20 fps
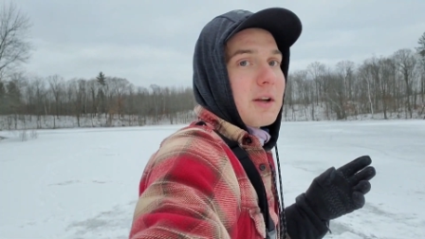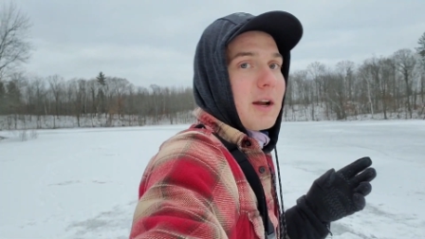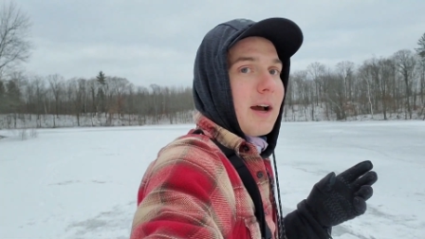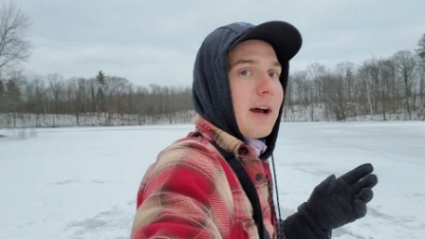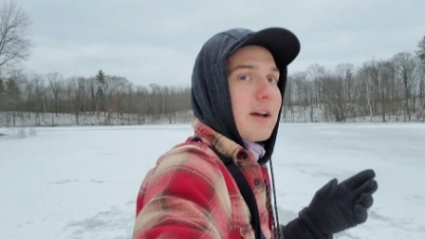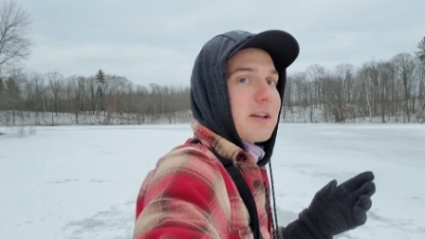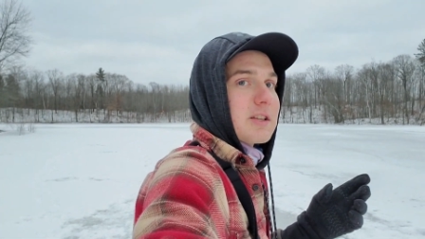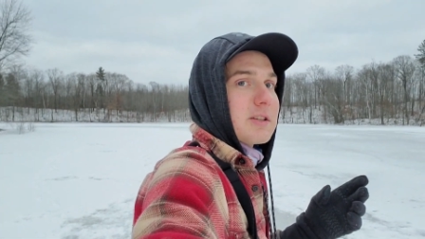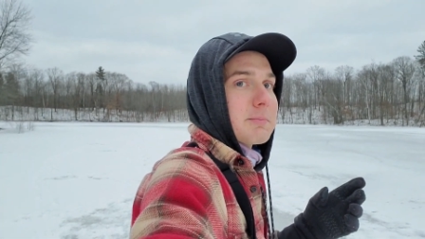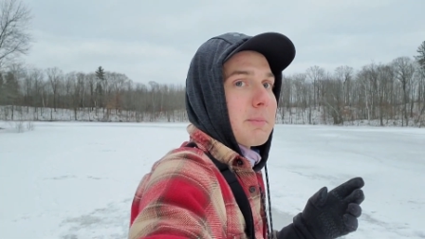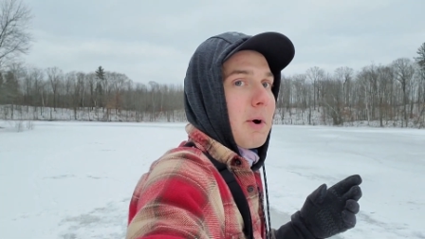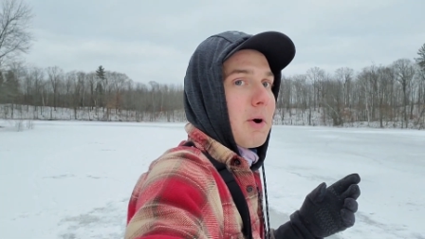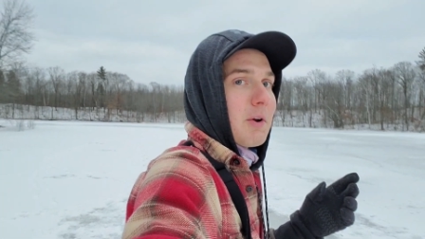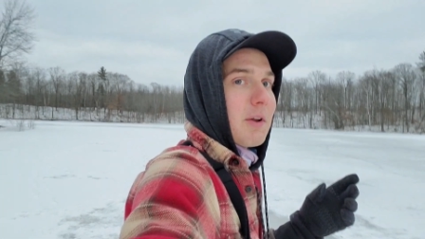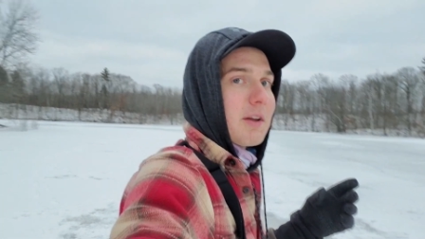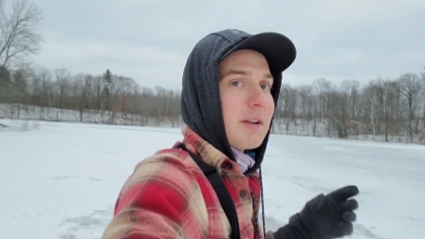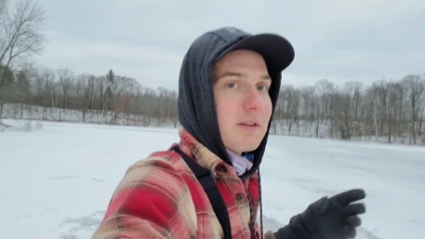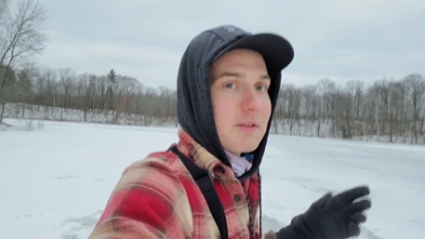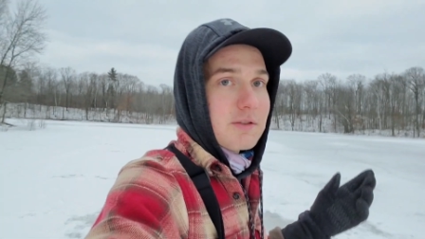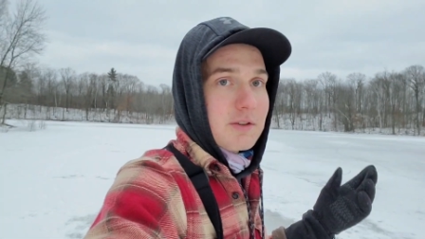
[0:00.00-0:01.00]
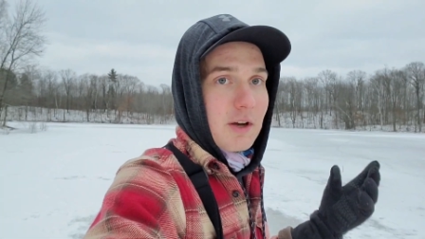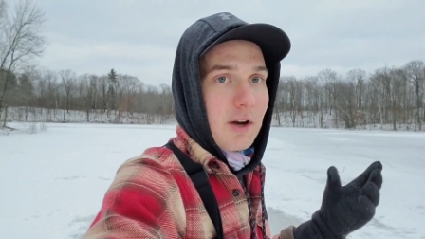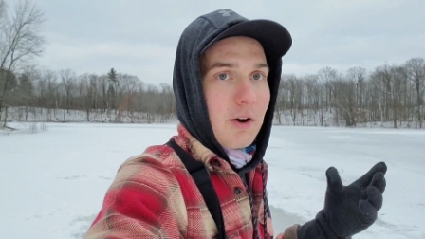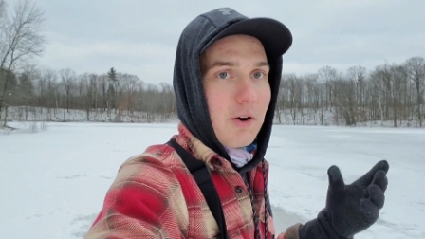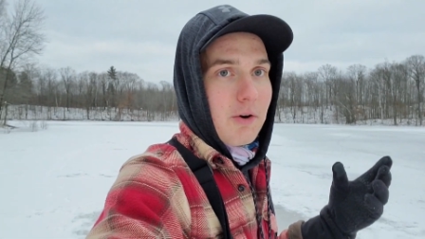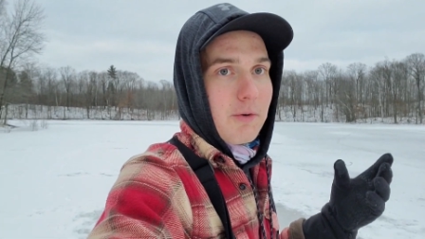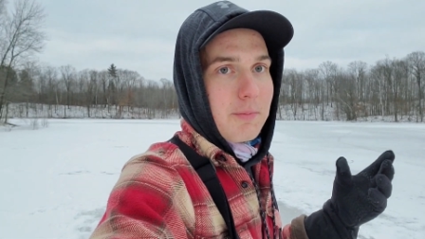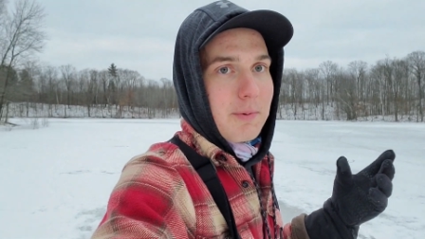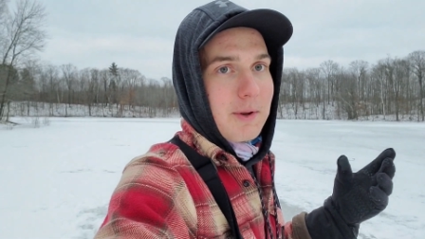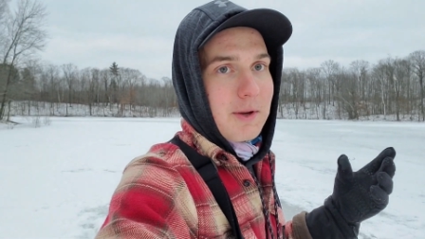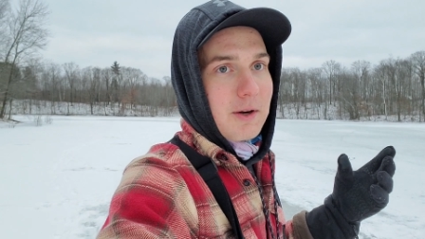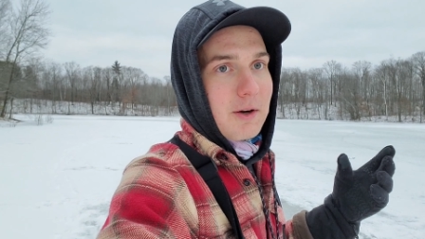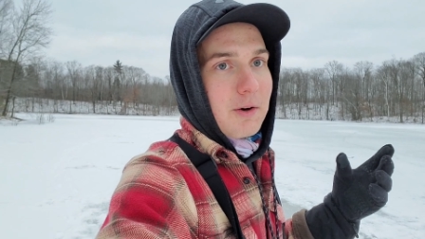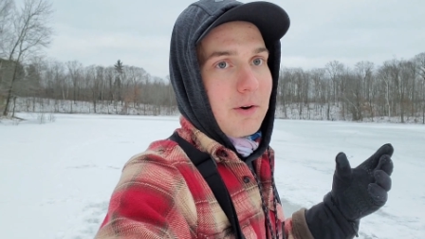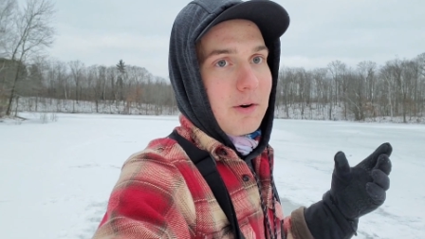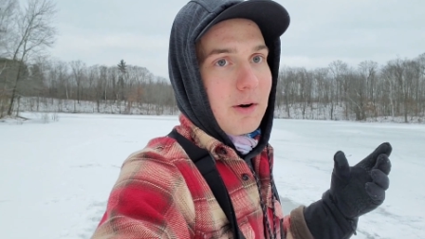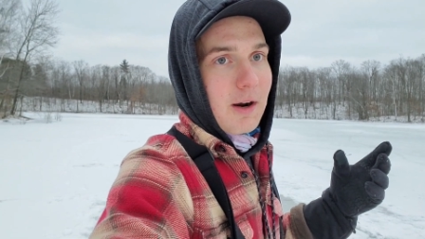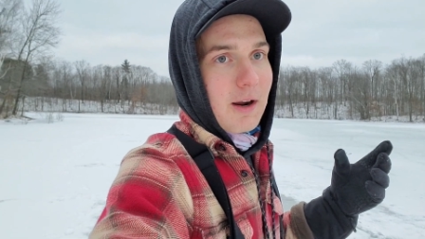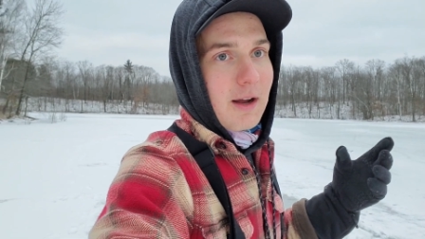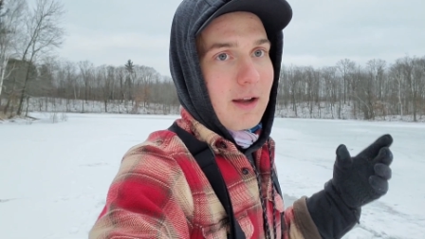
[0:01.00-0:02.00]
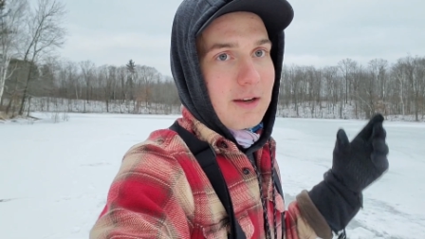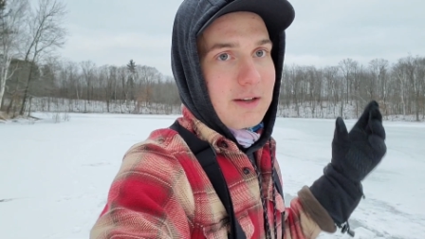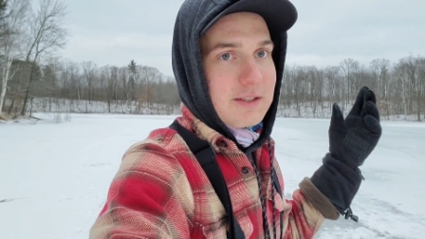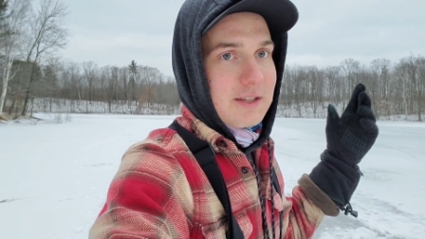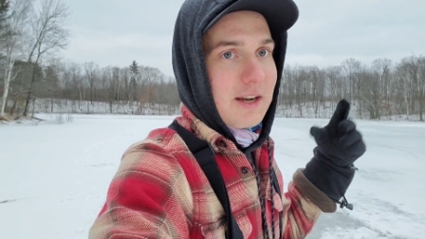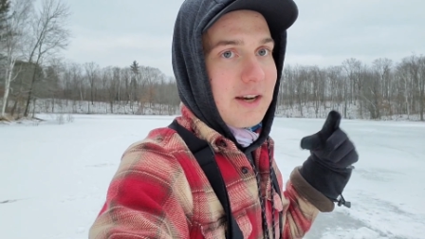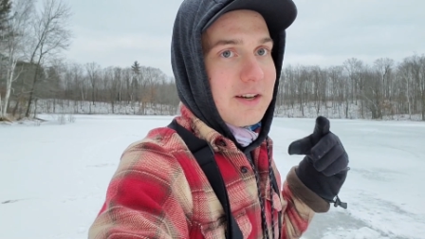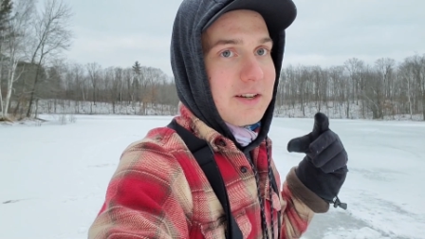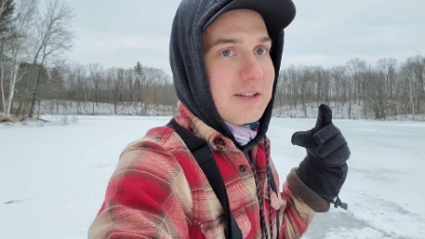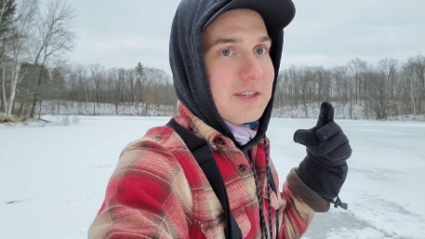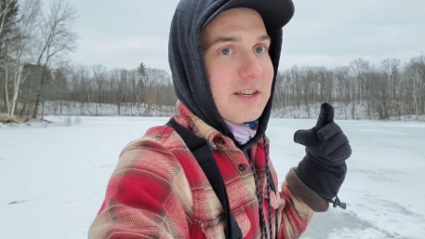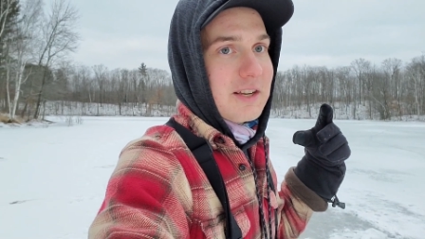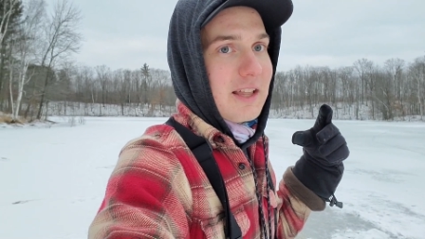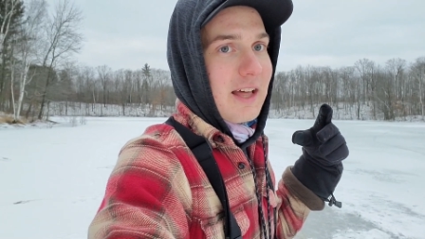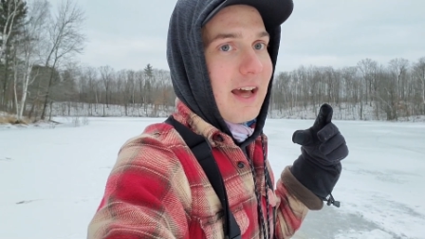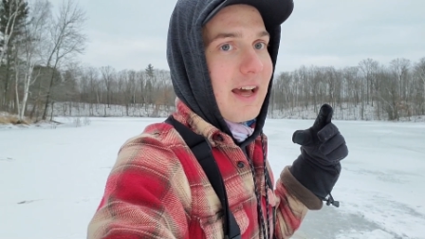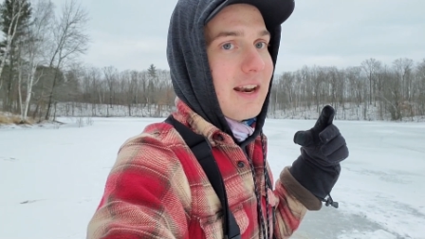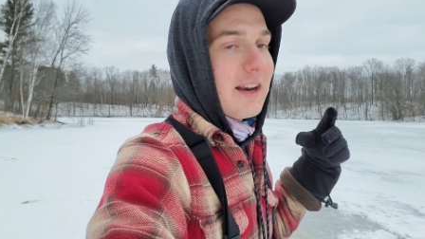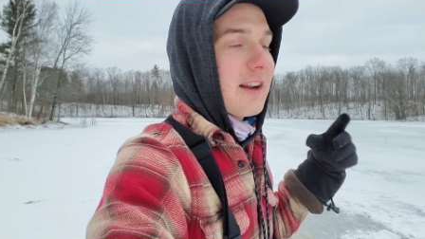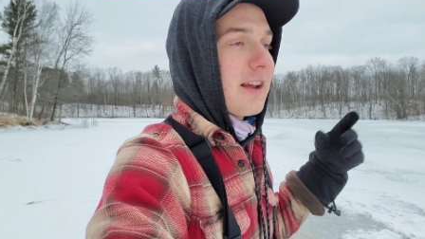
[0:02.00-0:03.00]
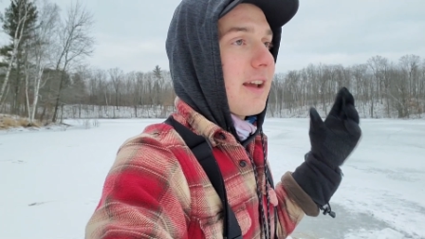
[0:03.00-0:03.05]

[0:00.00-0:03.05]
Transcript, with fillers: uh, smoke it. So I hope you're uh, excited to see that.